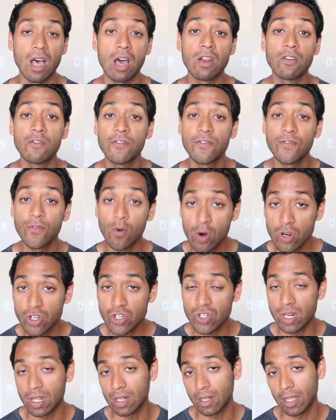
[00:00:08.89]

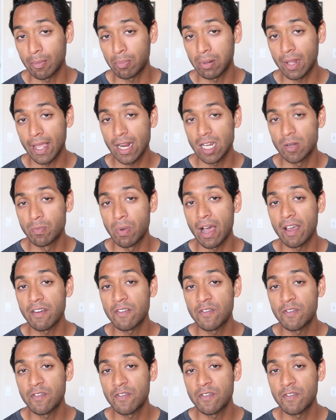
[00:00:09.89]
unfortunately plagued by